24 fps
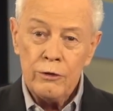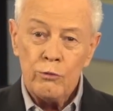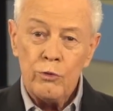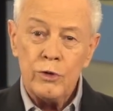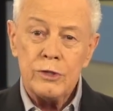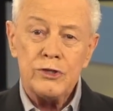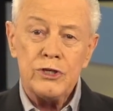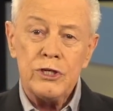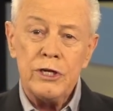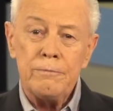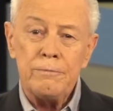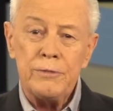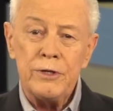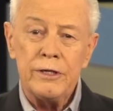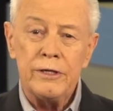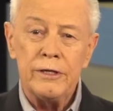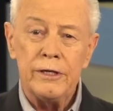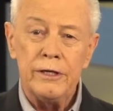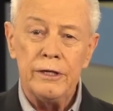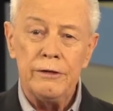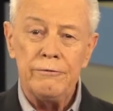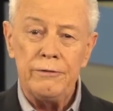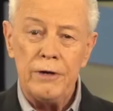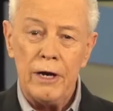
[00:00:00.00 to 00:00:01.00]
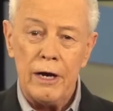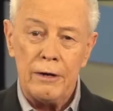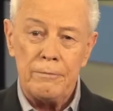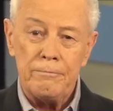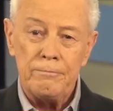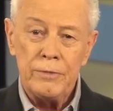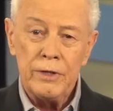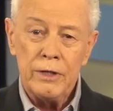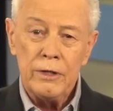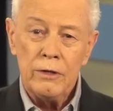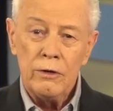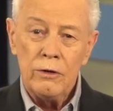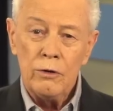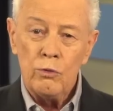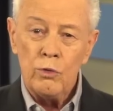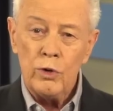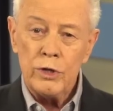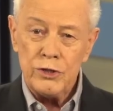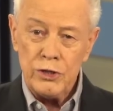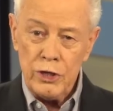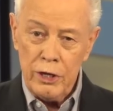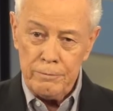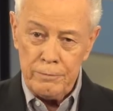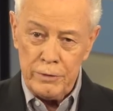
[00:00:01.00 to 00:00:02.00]
we're tempted to give up.
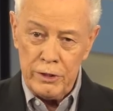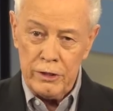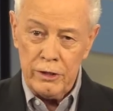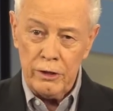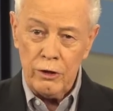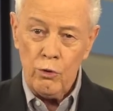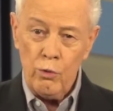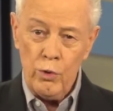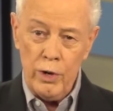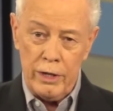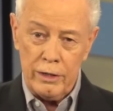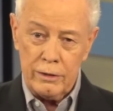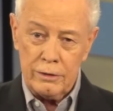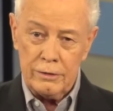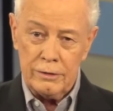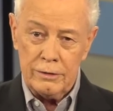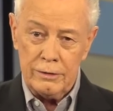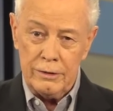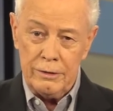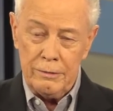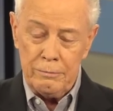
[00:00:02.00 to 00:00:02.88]
We're tempted to quit.